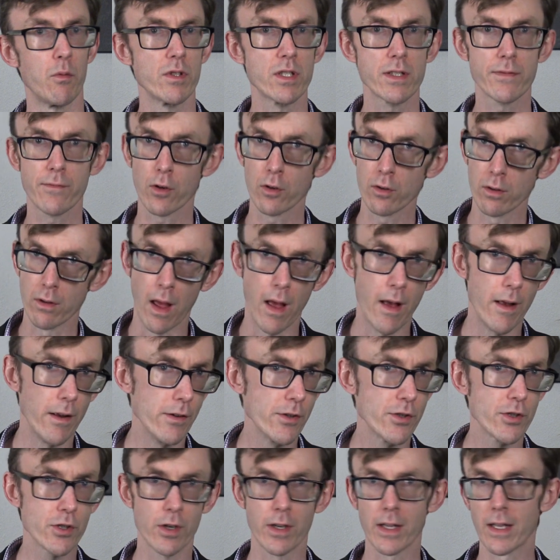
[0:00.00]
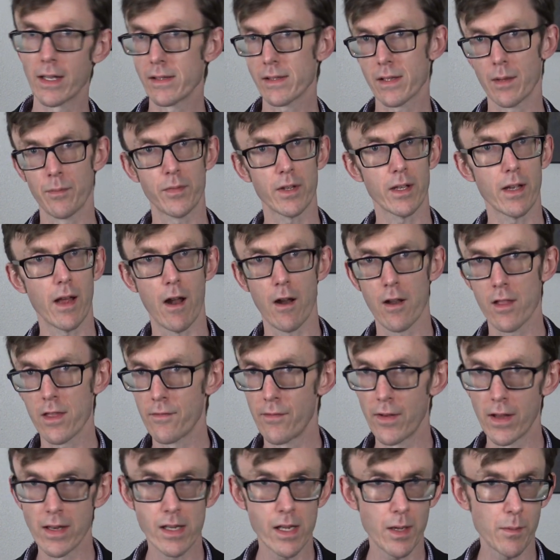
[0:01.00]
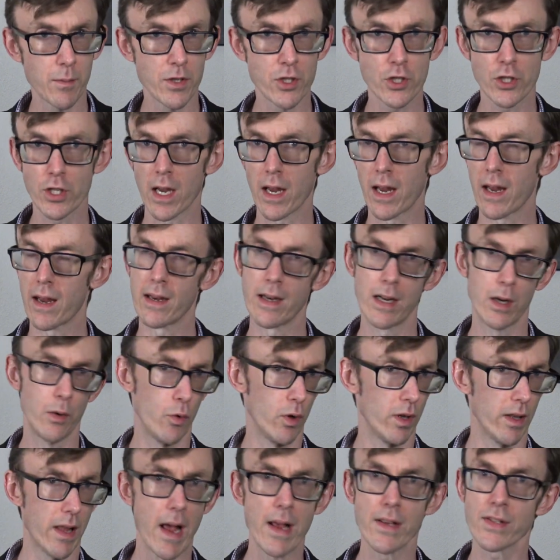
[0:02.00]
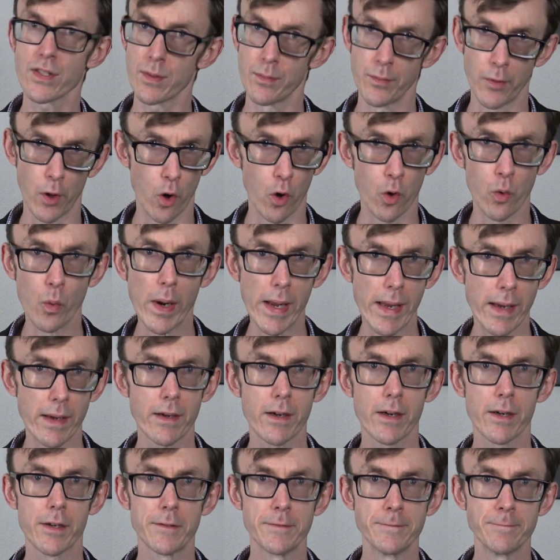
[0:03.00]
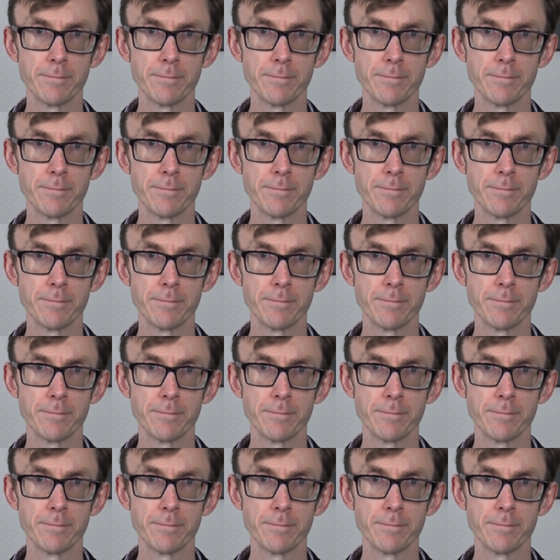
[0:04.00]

it was for lunch or to get something out of the vending machine. It would last him the whole week.